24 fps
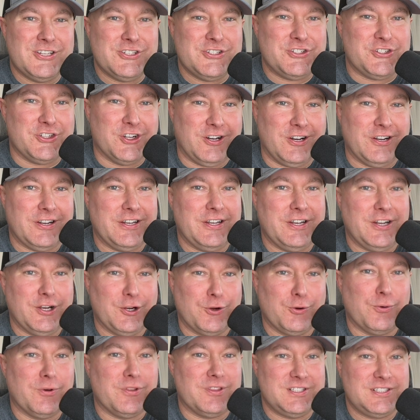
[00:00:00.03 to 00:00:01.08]
Shawn
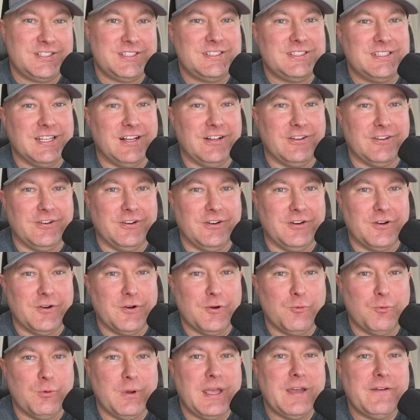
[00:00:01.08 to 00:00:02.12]
here with Stellrr.
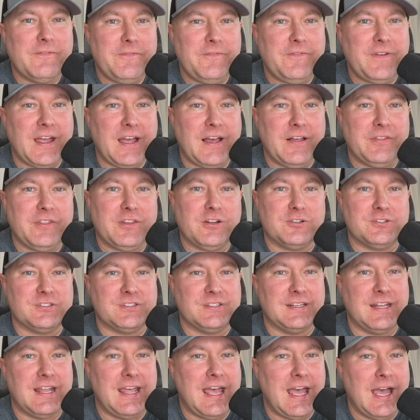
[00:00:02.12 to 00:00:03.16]
We have found there's
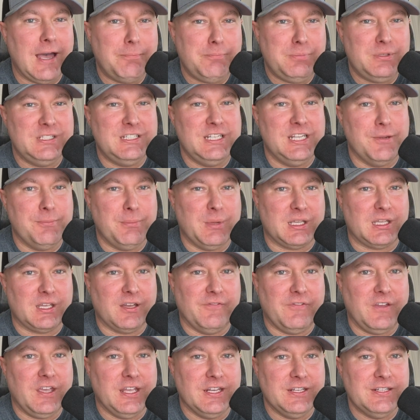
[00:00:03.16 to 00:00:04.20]
an epidemic
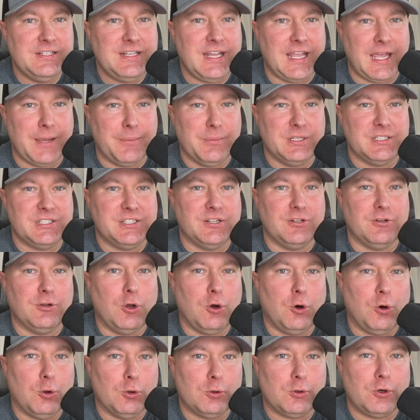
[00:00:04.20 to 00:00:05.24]
of hidden damage in
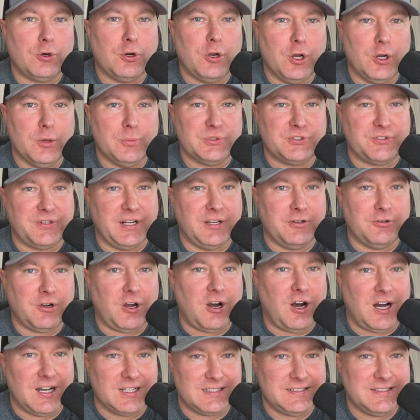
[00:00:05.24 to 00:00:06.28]
older homes around
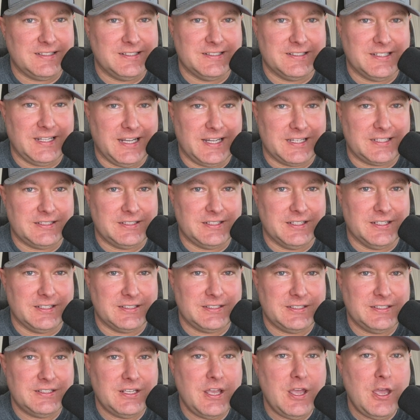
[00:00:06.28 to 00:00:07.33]
Austin,
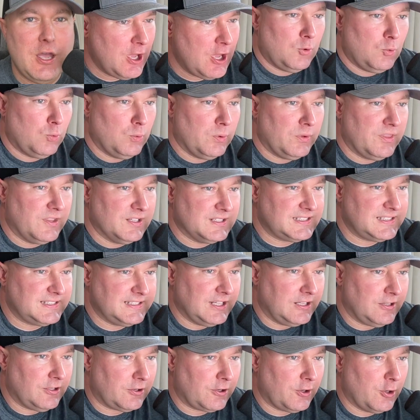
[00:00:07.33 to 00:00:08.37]
Texas. With the
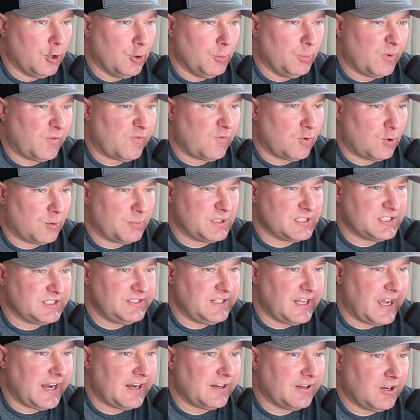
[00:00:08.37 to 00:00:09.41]
Stellrr Home Performance
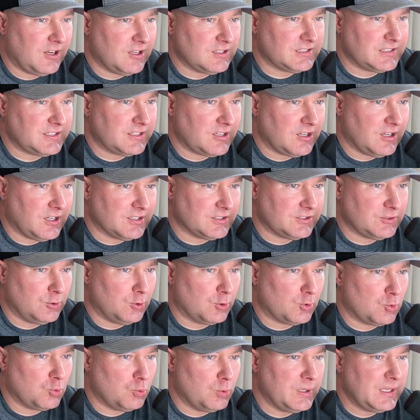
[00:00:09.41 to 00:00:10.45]
Diagnostic
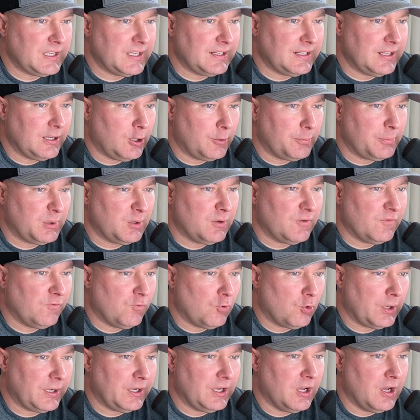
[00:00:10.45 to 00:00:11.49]
Consult, we can help you
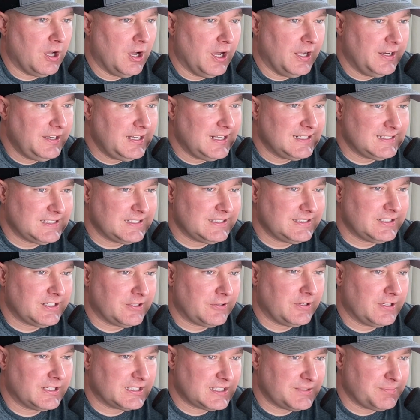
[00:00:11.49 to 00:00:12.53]
avoid
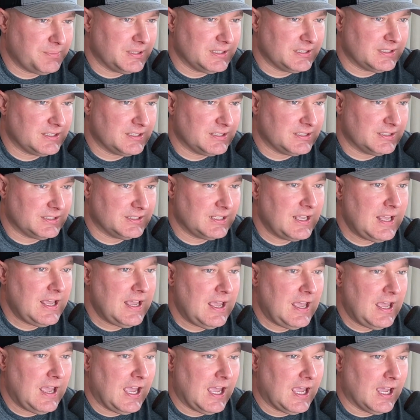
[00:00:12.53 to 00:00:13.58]
unnecessary expenses
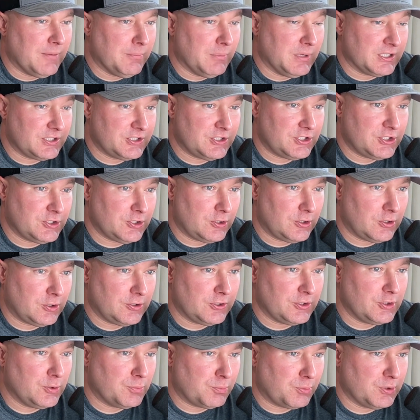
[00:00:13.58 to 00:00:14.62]
and make sure
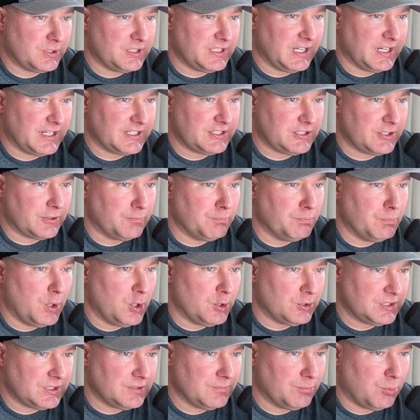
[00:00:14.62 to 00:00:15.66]
you protect your
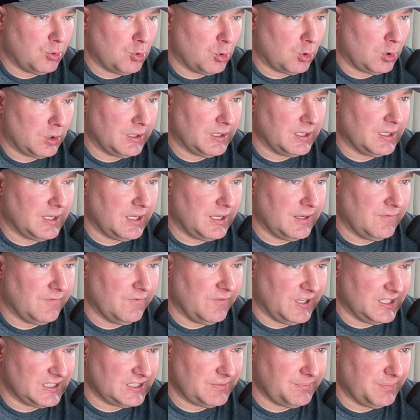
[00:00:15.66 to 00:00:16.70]
most important
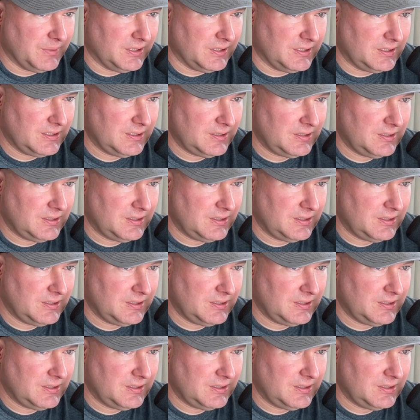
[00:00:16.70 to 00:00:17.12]
investment.